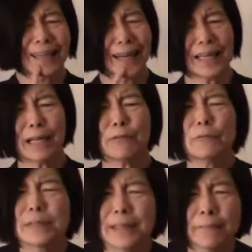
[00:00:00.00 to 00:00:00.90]
kind of have
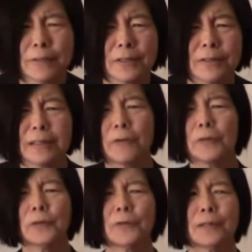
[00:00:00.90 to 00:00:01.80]
a reception to
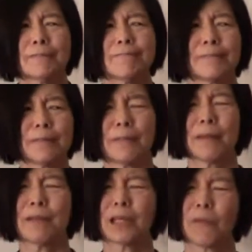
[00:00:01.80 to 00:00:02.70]
go to.
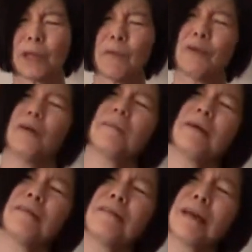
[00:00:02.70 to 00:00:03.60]
Maybe, can we talk
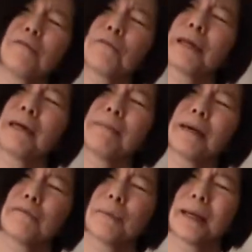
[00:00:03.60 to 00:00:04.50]
about this after I come
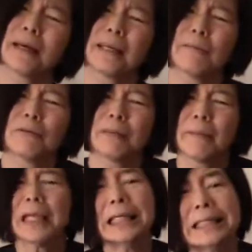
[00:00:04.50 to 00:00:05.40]
back from my honeymoon,
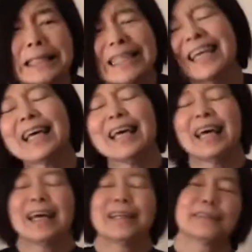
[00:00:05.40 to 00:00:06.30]
maybe?
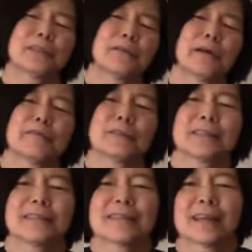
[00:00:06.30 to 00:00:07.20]
And so ever
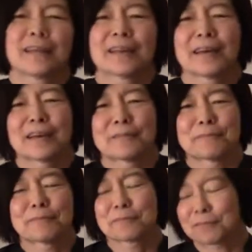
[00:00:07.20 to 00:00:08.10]
since then,
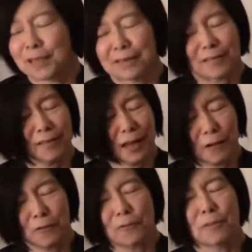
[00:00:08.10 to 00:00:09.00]
that's
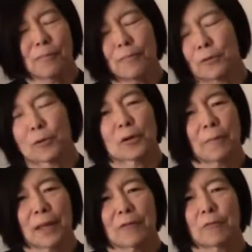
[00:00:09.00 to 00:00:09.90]
how the Baroque
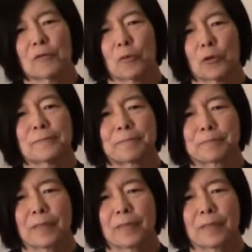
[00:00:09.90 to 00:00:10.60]
band was born.